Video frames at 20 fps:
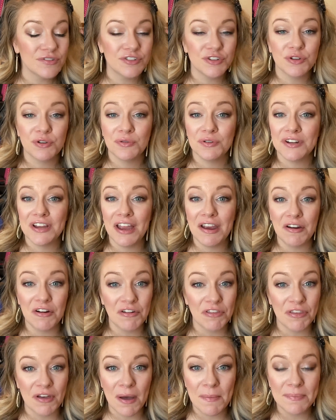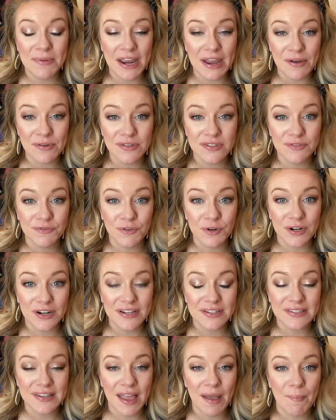to create your thumbnails, for
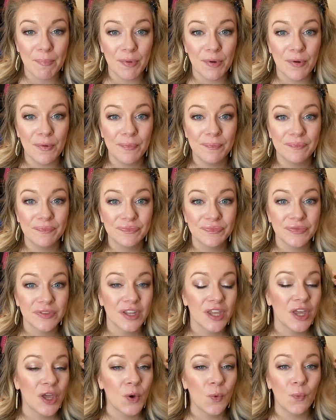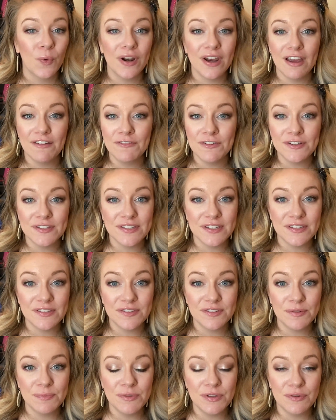example. Whatever
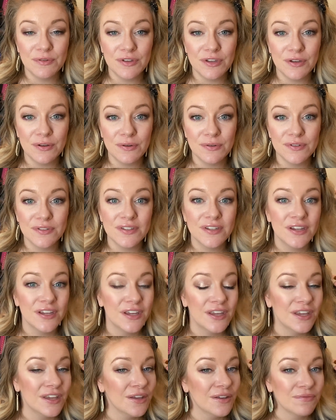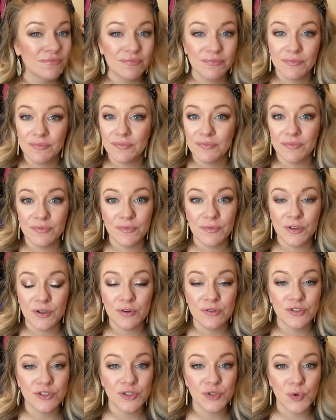system you use,
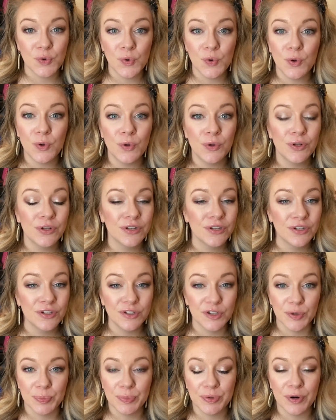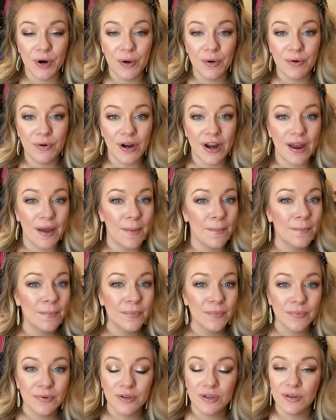your school, your program,
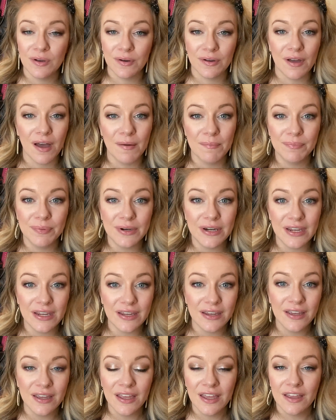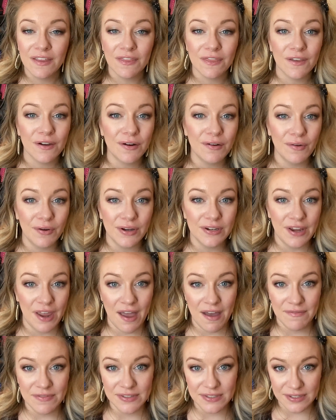your company, they're going to
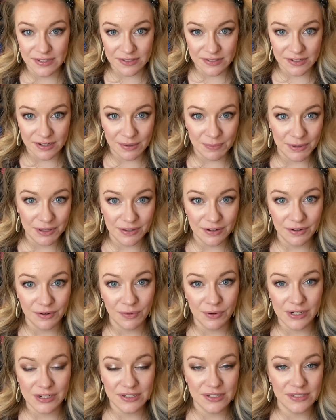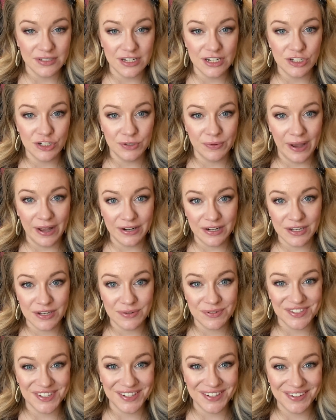have a system and they're going to teach you how to
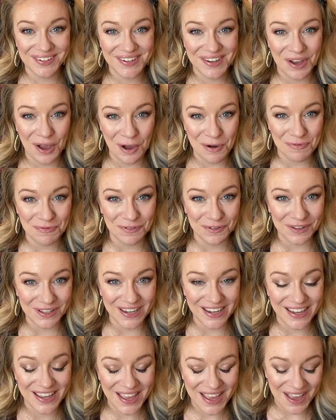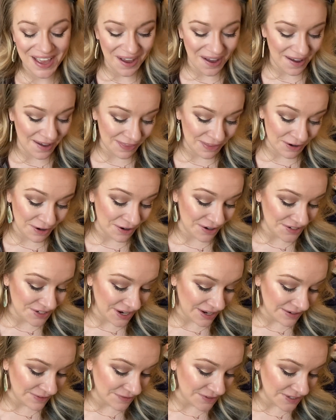use it, hopefully. There are a
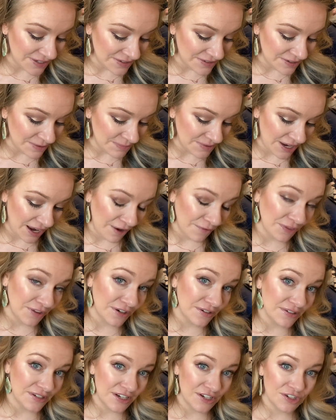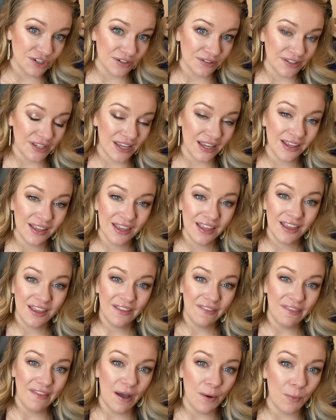ton of systems out there digitally
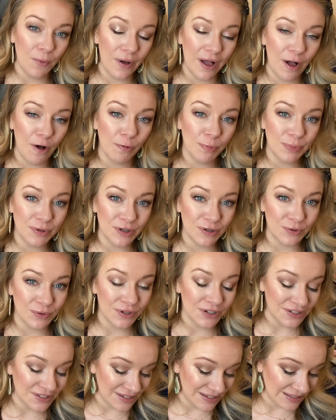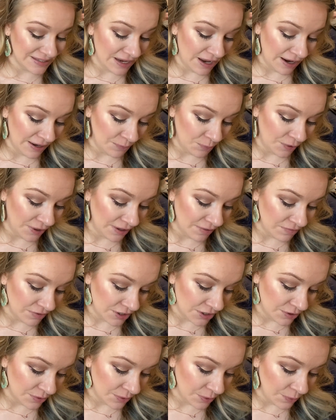that will help you design whatever
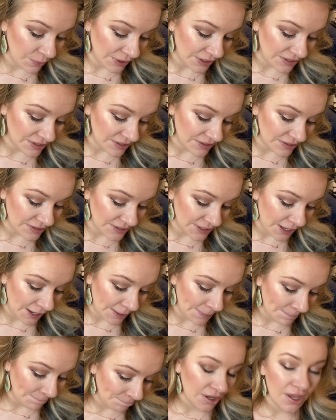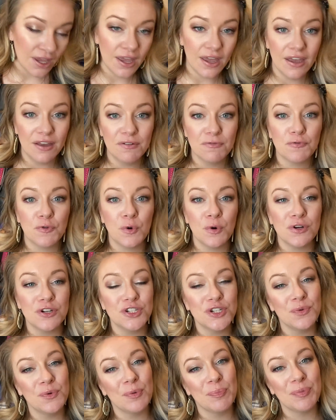you're going to design. And of course,
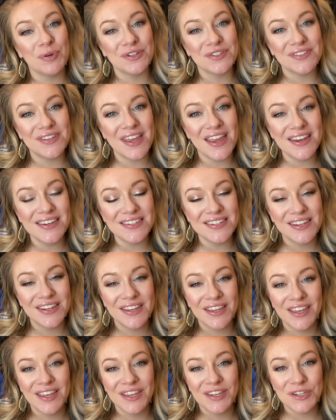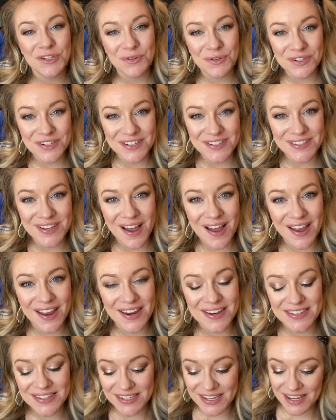you will present your
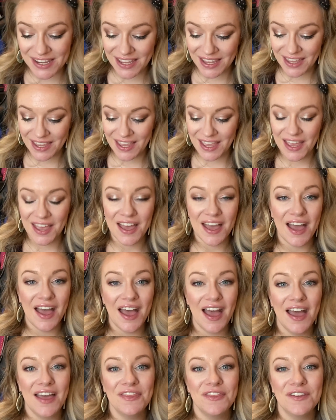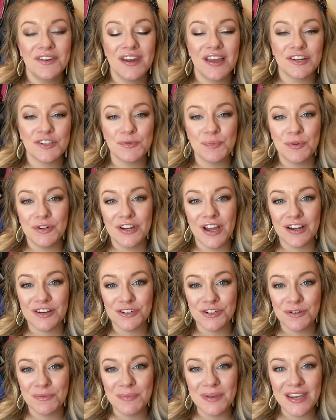designs at the next
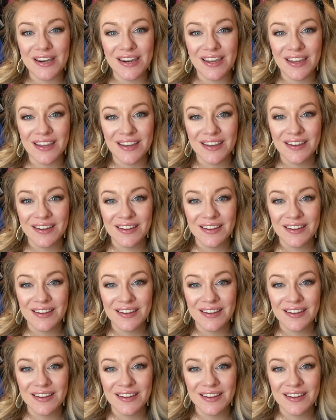production meeting